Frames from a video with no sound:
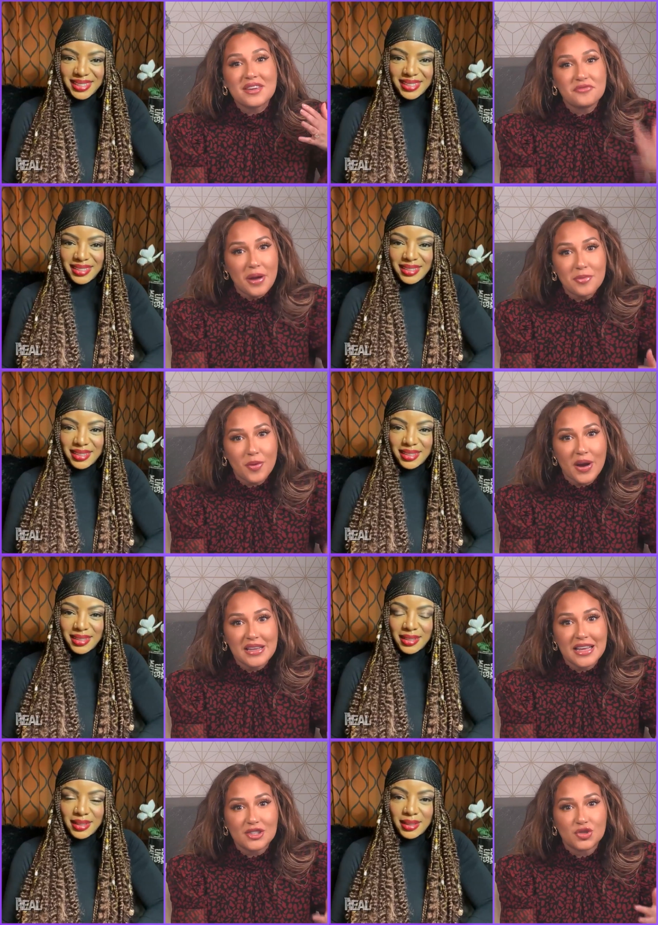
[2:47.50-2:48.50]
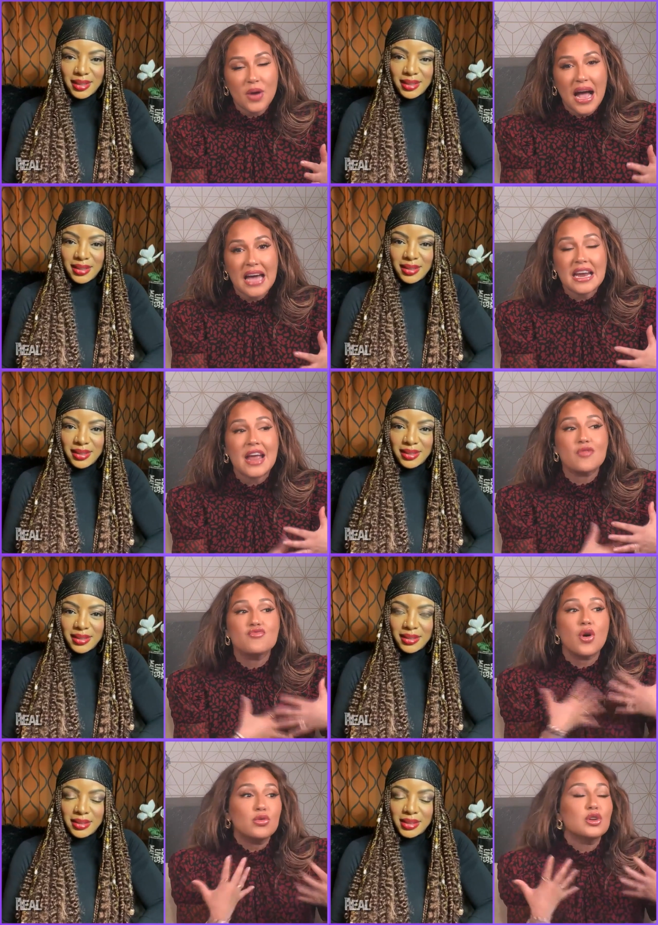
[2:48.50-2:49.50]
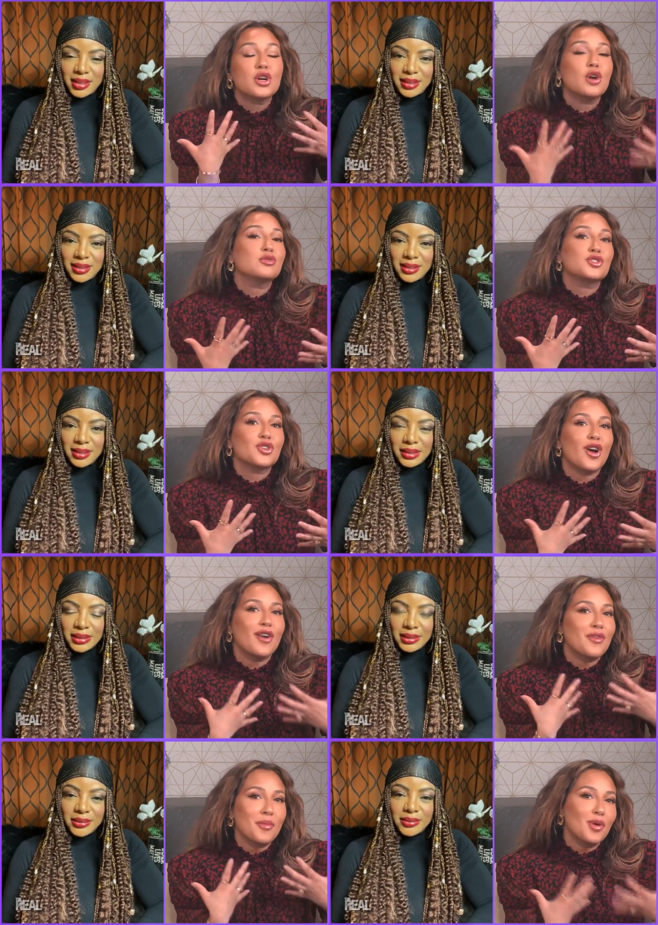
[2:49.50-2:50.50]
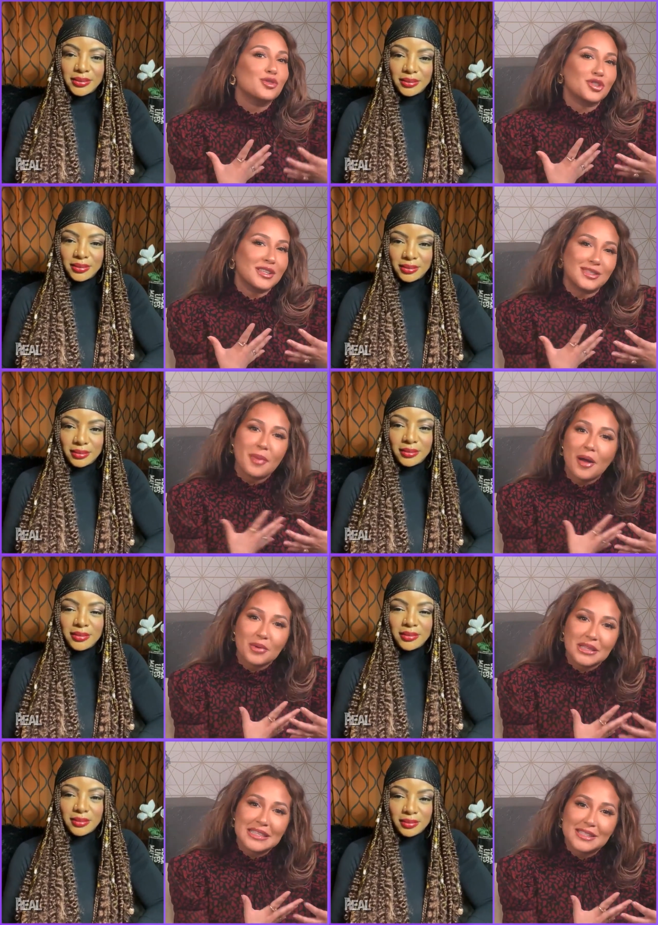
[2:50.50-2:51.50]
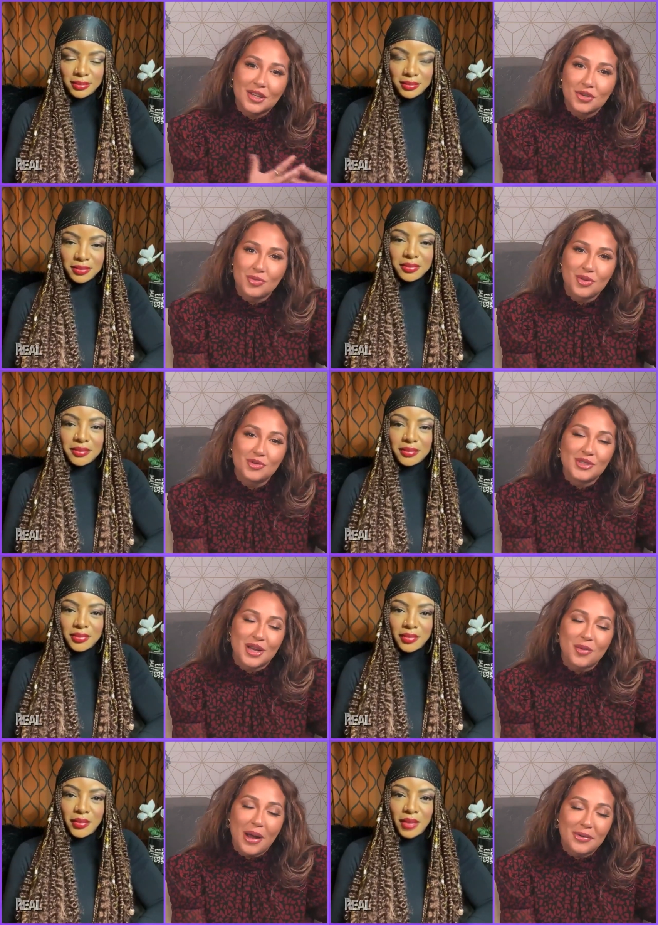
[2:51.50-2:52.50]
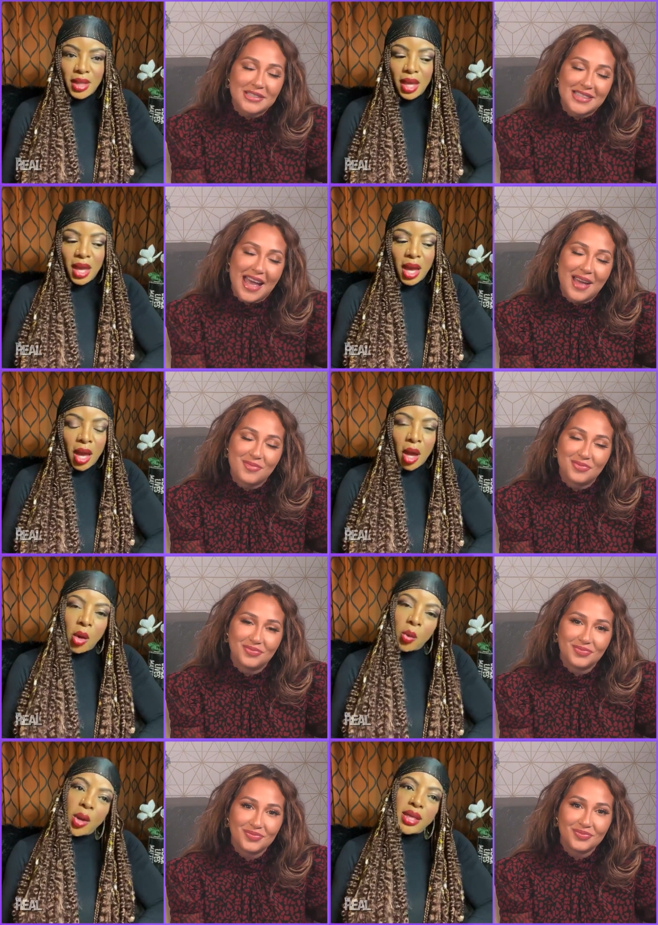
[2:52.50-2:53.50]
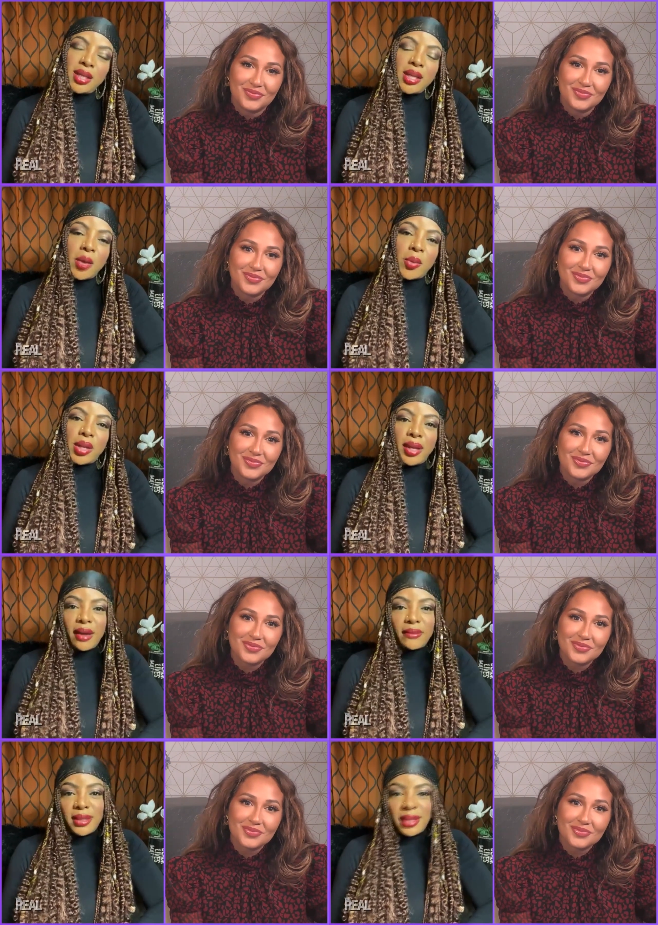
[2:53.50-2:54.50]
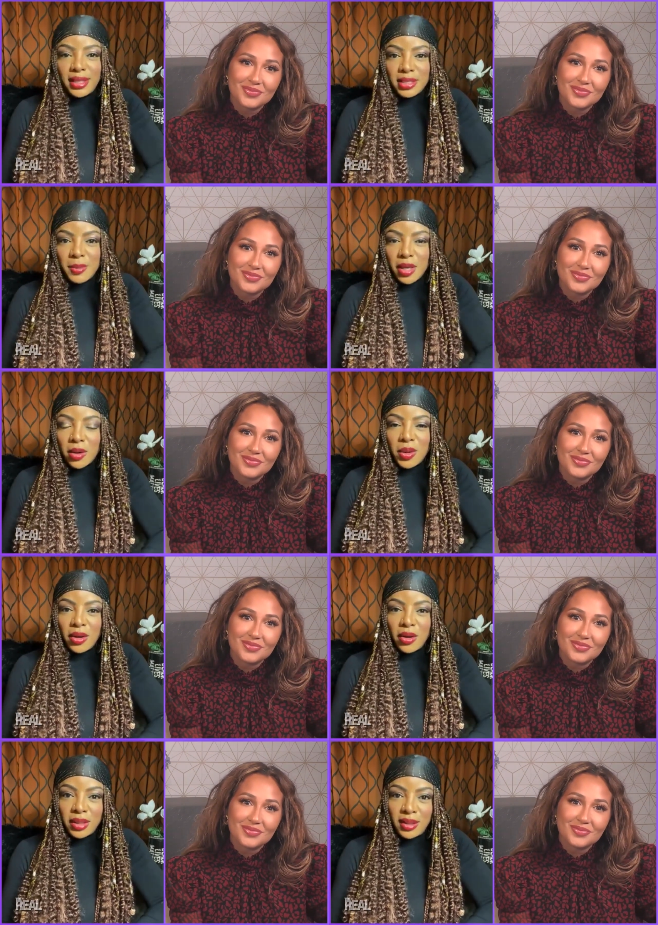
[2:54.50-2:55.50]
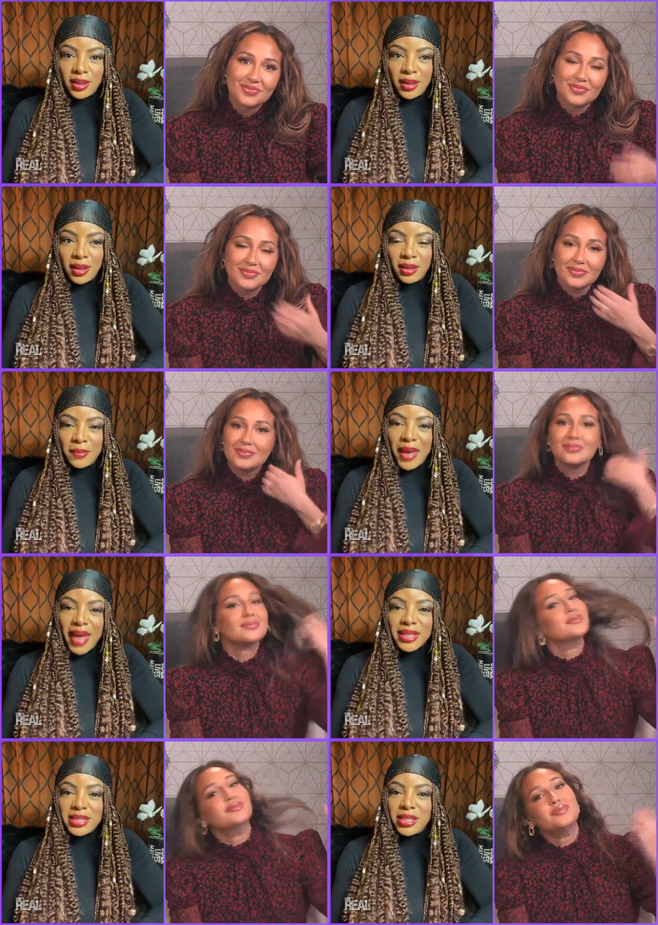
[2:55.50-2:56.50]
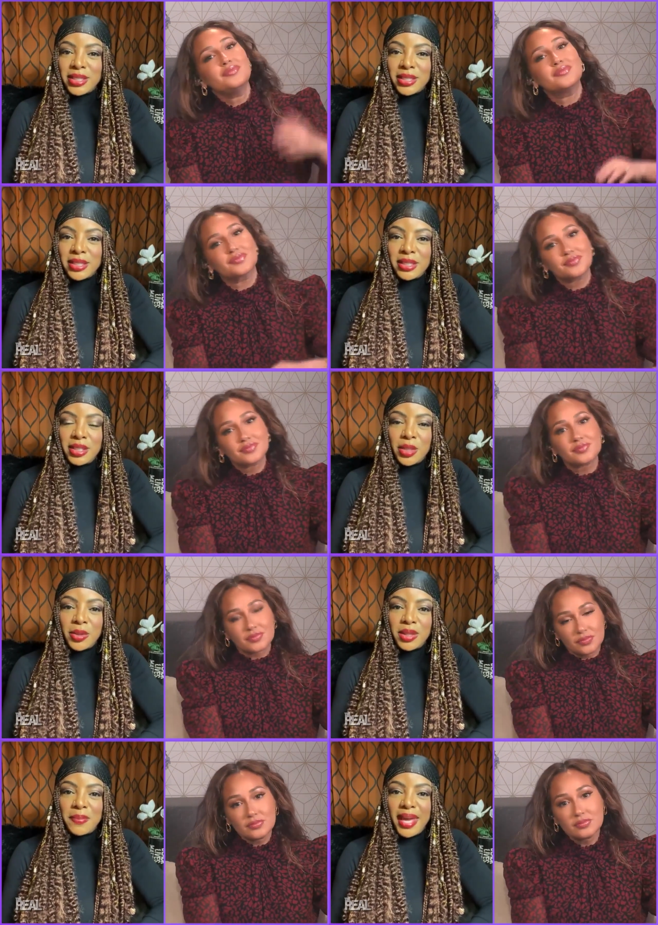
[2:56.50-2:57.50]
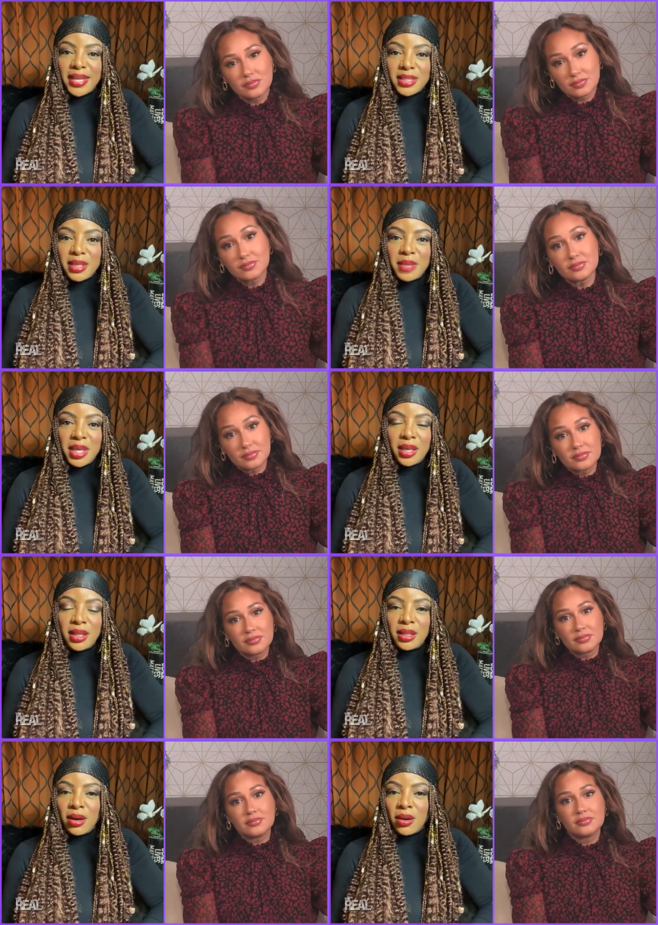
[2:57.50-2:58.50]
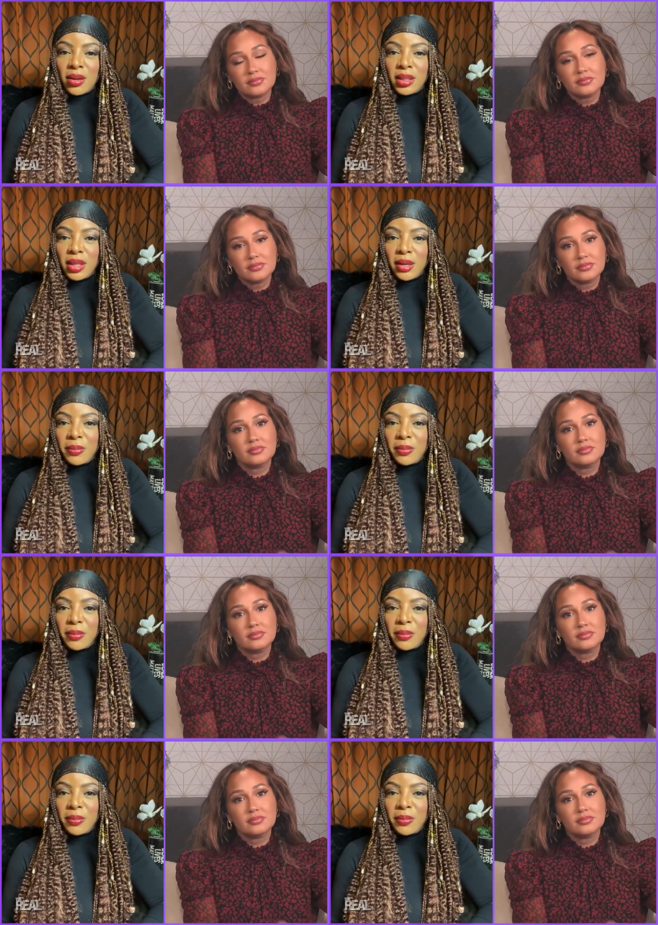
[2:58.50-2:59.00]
Speaker 1: back in February that you had a roller coaster of emotions about releasing new music. Why was that?
Speaker 2: Well, you know, with everything that's been going on in the past year, you know, with the pandemic and all the